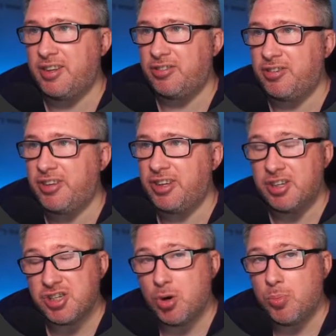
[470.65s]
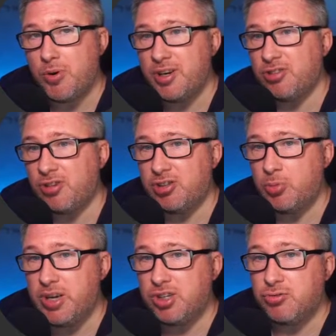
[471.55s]
as I said, the channel point inside
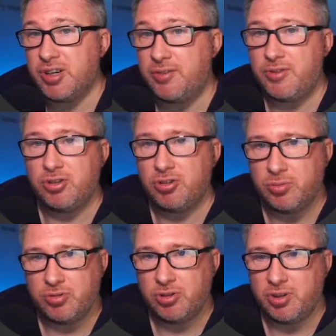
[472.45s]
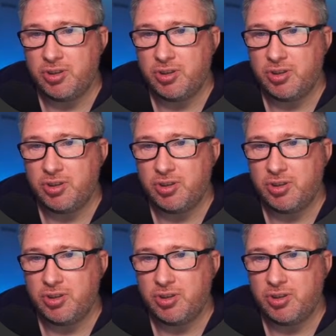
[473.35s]
Twitch ready for you to